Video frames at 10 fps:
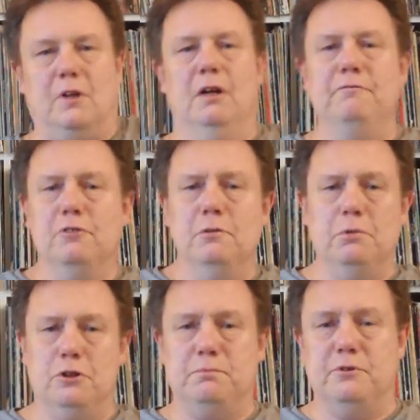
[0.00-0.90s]
for a
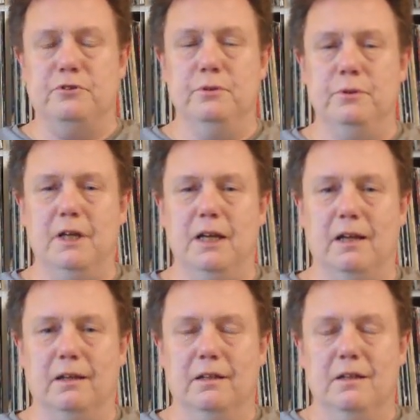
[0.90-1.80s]
prosperous new year.
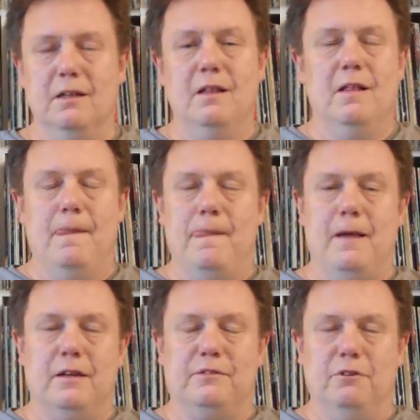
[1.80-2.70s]

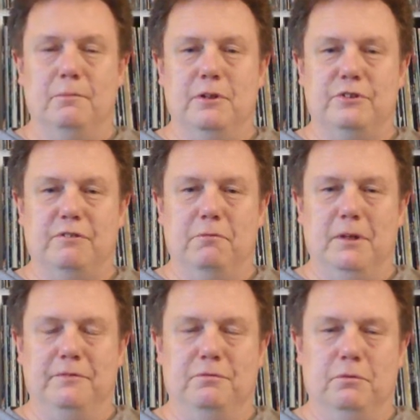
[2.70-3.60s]
Thanks very much, everybody,
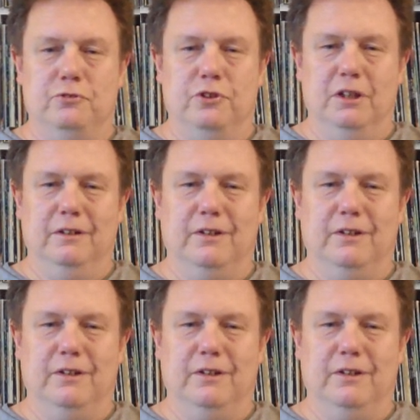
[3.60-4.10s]
for watching.